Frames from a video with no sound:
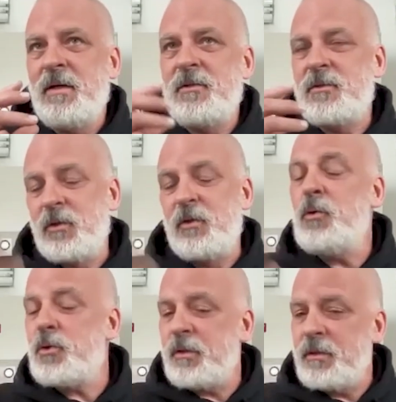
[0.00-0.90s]

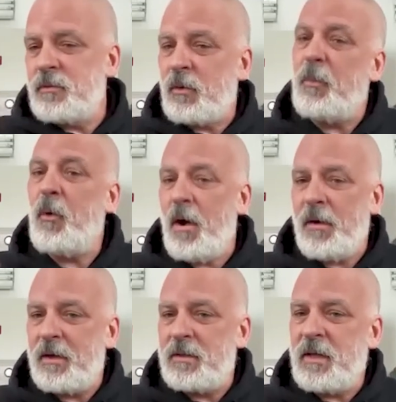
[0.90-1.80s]
solutions or
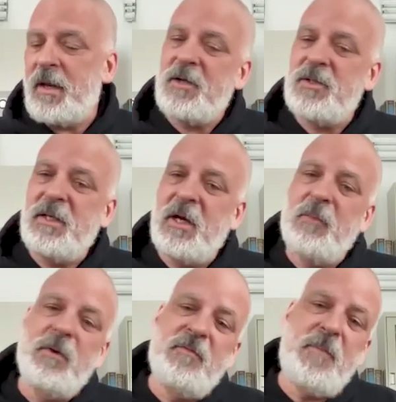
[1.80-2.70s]
products that actually get
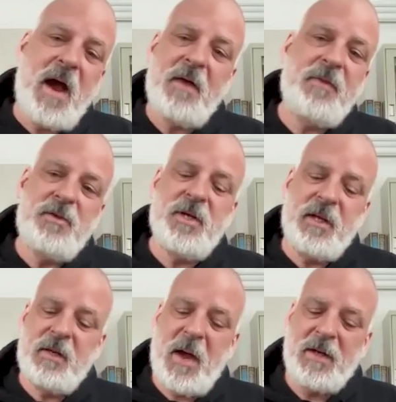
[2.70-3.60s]
rid of
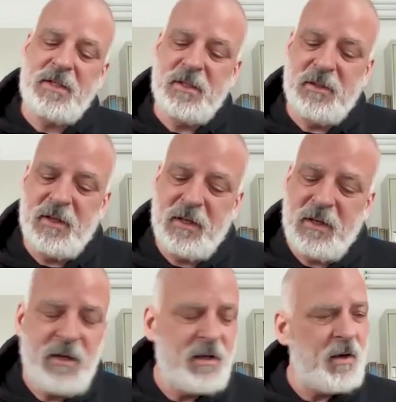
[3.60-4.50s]
pathogenic bacteria
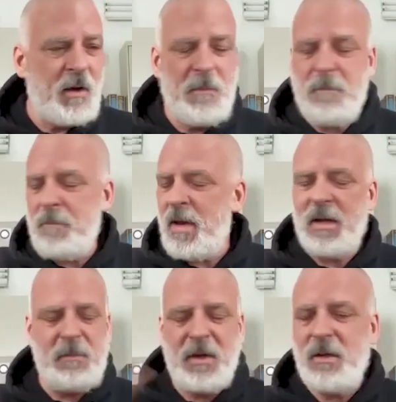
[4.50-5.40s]
in a
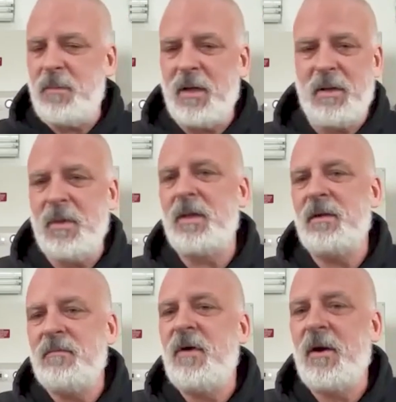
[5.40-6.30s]
many, many, many, many
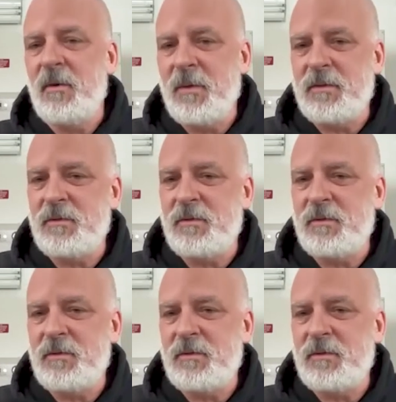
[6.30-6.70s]
environments.